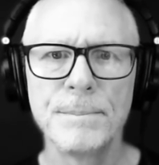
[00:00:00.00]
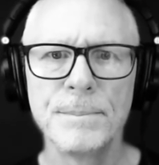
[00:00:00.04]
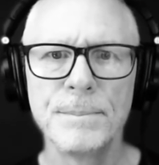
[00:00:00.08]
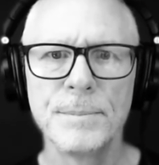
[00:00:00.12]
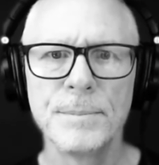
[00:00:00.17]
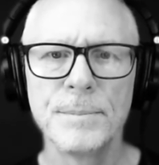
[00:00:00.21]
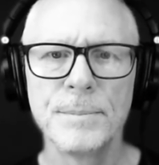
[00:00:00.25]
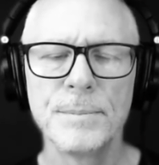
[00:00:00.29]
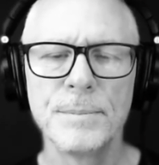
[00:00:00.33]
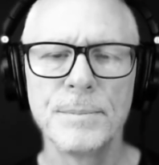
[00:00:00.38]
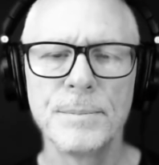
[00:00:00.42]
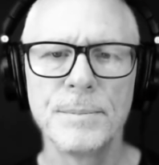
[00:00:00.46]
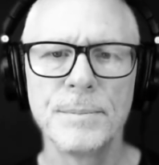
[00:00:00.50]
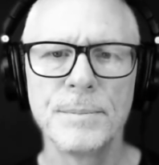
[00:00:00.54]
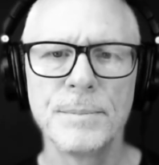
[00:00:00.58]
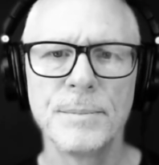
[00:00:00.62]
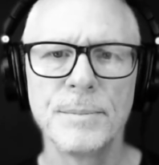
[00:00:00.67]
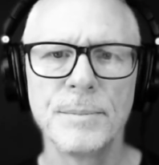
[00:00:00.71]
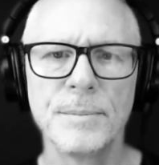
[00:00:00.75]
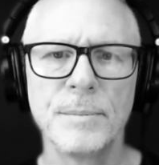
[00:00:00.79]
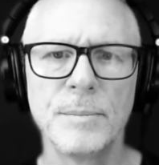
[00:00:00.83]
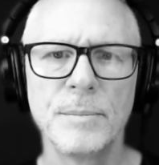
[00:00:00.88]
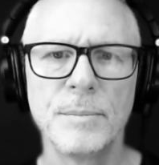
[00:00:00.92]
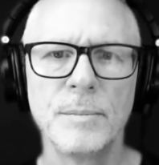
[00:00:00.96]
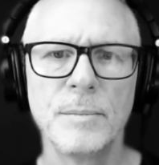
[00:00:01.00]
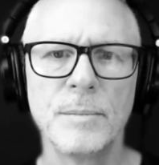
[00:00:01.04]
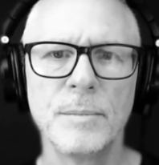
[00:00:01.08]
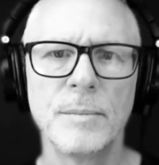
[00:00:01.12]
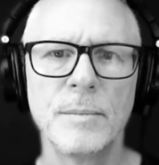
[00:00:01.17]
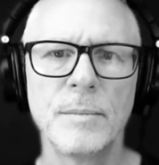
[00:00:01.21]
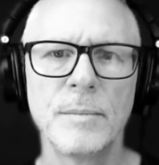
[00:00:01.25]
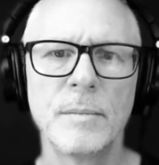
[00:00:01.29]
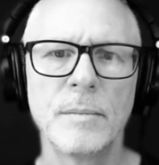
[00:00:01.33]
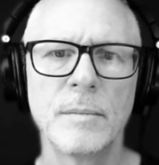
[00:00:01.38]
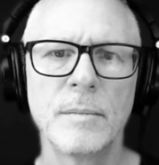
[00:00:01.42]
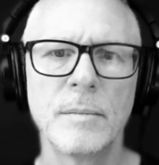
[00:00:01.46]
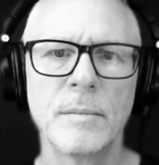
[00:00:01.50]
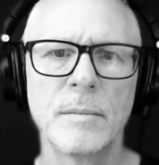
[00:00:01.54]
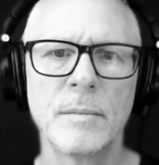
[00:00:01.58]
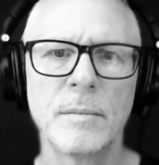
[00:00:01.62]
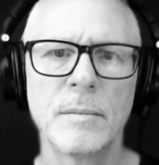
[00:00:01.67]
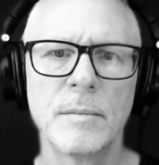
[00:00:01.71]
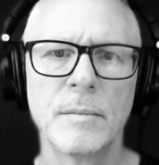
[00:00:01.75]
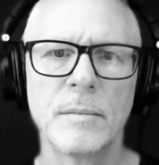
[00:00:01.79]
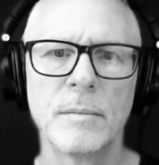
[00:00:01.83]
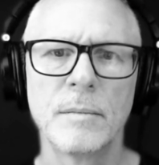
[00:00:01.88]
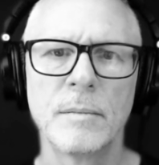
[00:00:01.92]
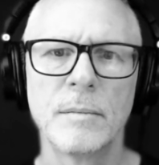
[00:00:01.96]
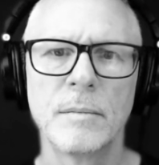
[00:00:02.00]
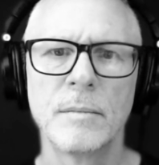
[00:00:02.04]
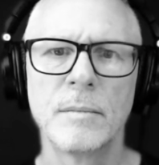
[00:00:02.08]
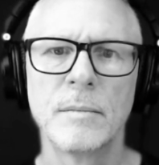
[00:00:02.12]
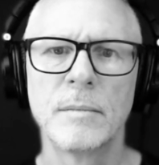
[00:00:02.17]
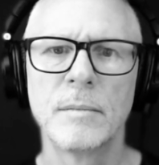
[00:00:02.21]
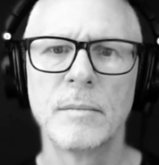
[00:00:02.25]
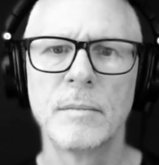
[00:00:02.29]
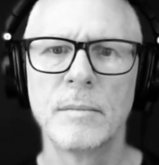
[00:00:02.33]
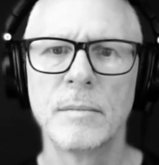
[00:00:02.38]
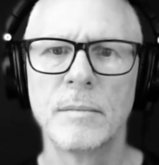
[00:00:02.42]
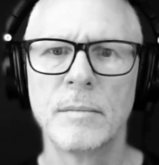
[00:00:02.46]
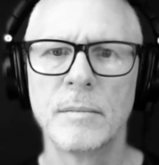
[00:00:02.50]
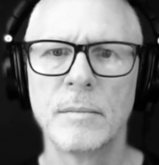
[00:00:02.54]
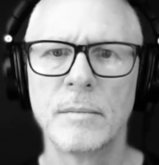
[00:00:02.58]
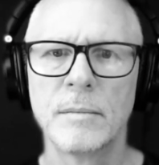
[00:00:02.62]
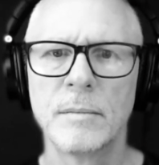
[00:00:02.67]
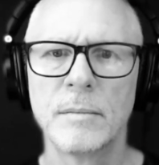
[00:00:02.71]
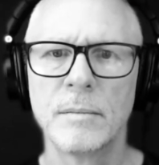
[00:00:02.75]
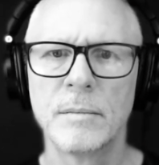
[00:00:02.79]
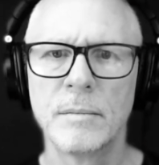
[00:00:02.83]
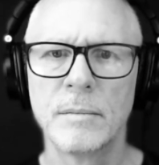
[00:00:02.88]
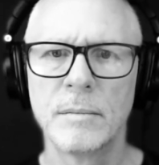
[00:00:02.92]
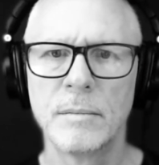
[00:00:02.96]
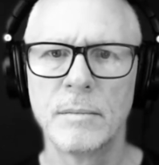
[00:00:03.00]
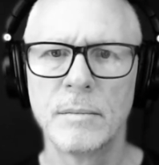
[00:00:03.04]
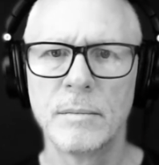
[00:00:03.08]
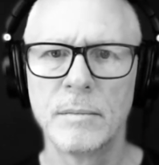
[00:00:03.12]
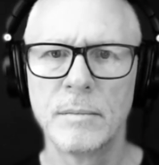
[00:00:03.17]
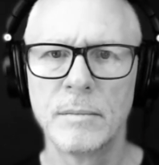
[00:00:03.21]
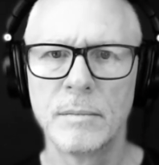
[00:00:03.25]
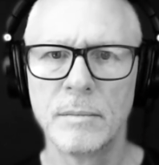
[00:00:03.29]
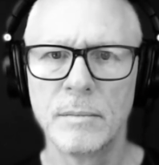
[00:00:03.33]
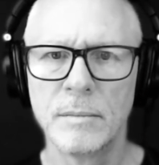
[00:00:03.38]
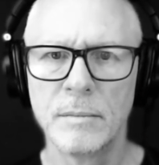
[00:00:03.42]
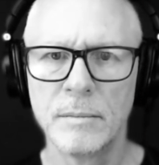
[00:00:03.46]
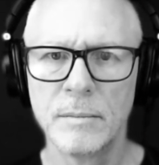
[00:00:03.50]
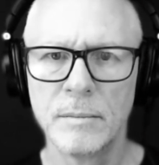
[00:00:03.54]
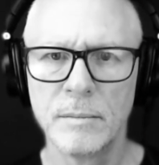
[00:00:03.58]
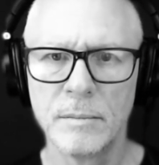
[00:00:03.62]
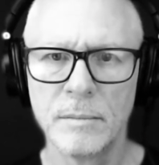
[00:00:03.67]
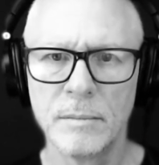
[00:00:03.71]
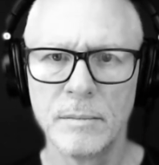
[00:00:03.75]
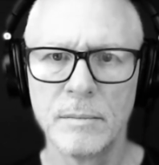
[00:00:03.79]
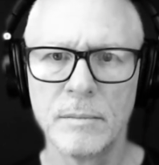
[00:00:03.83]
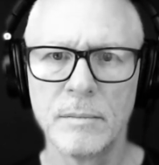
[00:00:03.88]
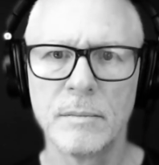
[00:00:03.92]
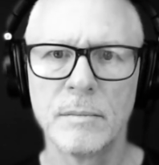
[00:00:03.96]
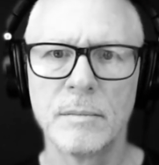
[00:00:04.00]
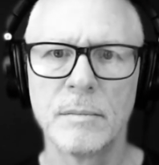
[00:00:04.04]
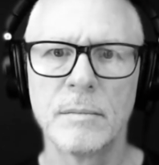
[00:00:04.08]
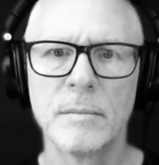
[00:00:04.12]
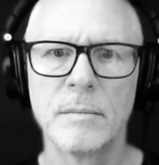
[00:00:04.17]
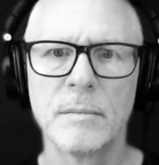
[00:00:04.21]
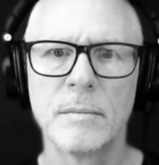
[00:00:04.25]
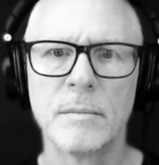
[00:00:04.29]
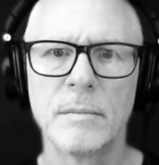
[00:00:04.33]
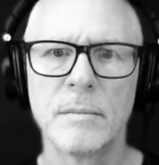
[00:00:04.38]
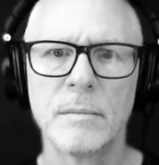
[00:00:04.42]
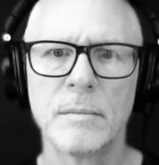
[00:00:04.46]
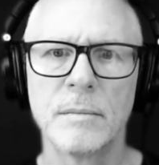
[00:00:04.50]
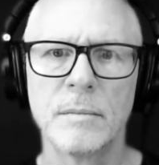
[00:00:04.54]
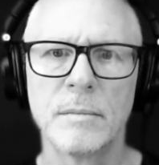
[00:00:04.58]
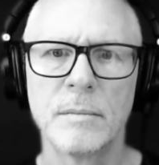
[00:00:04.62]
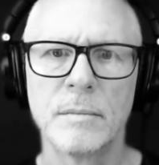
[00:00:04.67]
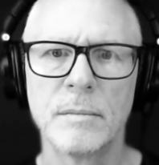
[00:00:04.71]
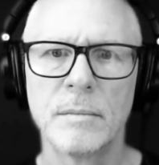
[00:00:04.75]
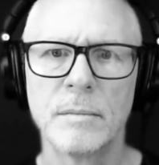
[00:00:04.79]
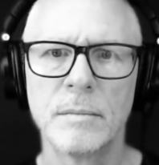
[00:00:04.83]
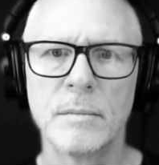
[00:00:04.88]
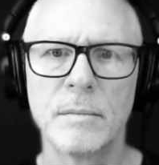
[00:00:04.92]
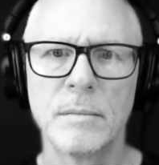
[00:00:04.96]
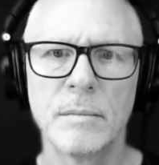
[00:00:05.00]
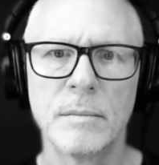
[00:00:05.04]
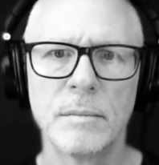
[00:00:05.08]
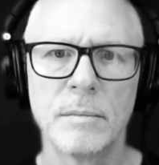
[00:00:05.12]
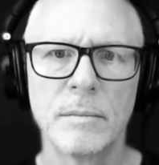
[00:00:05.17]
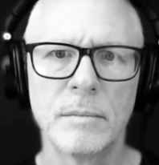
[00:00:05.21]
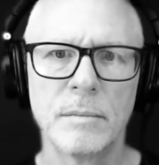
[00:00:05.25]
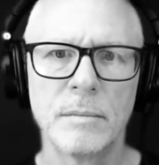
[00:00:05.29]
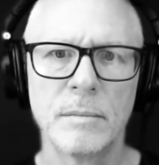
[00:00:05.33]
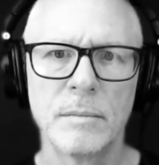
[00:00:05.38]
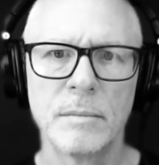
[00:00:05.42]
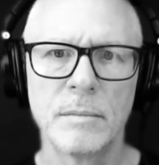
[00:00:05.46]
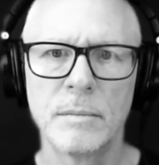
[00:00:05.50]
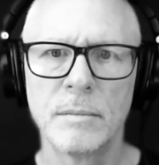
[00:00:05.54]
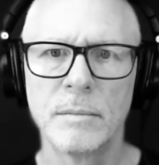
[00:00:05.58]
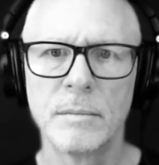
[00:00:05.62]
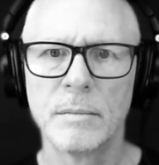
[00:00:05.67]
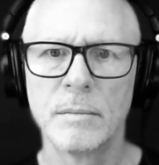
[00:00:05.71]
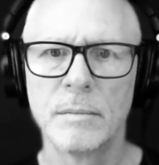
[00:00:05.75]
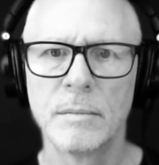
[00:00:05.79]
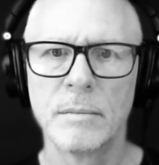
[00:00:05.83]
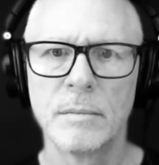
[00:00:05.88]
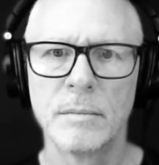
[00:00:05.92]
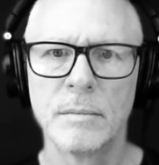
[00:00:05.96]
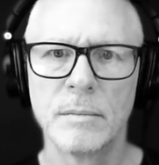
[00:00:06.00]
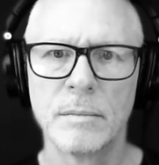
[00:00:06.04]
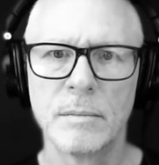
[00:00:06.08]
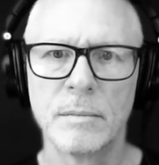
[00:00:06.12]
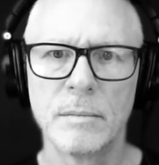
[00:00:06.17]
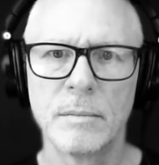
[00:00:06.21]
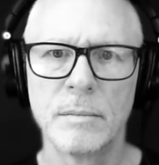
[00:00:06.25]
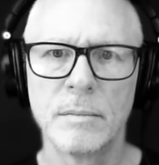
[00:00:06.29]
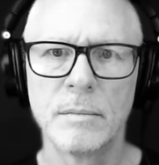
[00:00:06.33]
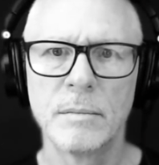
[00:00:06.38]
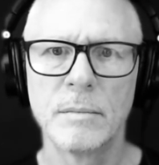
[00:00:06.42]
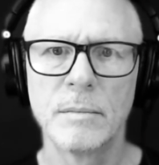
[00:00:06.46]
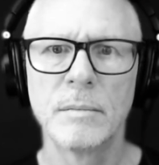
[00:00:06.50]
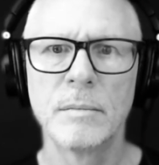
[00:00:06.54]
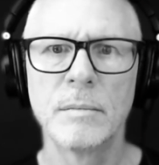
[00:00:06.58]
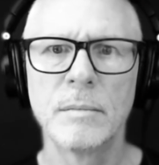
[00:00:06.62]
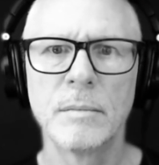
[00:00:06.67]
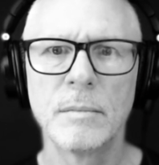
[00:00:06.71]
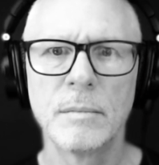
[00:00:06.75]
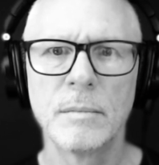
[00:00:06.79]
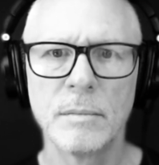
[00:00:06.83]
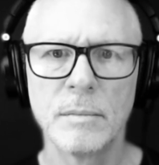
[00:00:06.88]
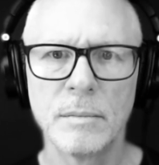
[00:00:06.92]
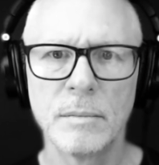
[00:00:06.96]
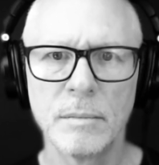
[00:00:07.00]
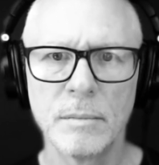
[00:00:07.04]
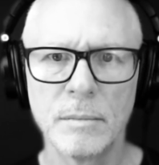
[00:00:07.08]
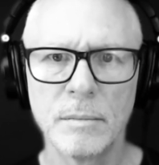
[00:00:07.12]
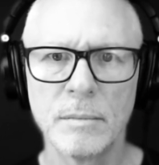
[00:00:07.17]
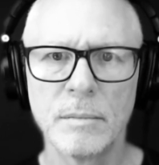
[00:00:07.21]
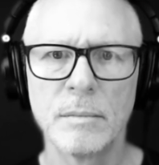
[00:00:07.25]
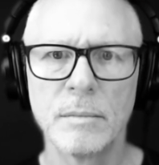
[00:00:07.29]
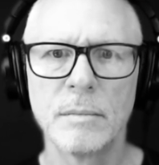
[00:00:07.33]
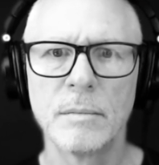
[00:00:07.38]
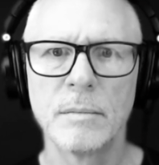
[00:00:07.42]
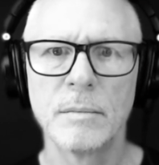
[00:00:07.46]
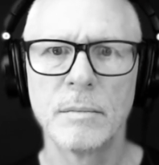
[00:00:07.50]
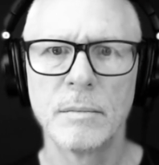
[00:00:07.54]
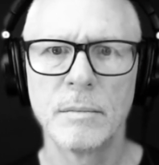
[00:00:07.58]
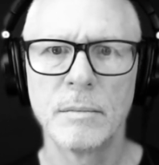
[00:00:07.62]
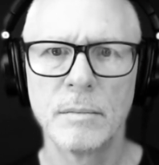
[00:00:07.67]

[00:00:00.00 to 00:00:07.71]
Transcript: No words are spoken by the person on screen.